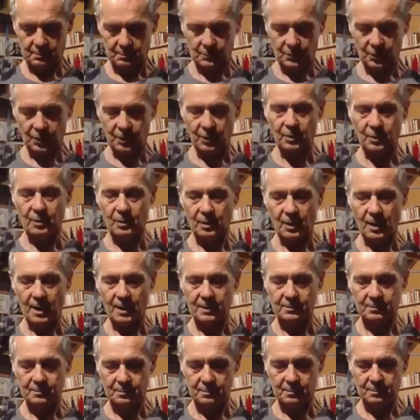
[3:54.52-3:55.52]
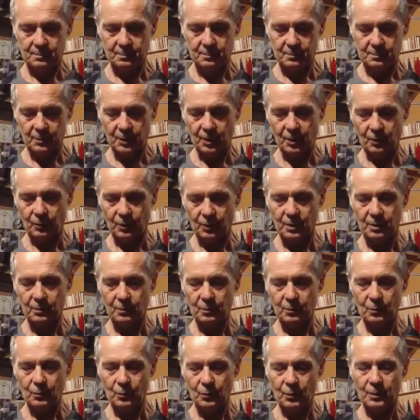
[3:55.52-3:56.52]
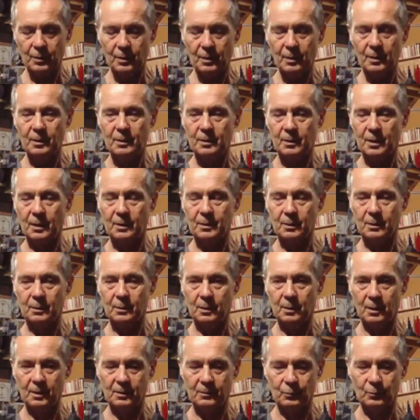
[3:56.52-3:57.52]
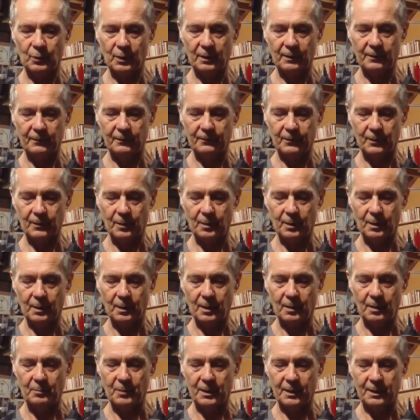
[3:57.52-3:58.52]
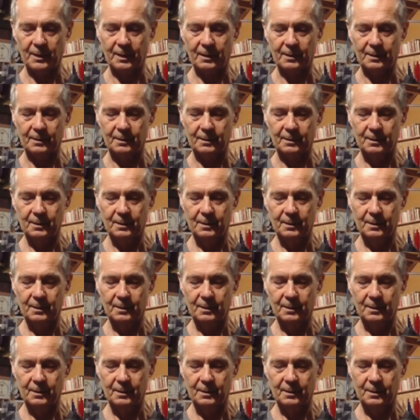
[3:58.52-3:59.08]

He ran, he really ran a lot with in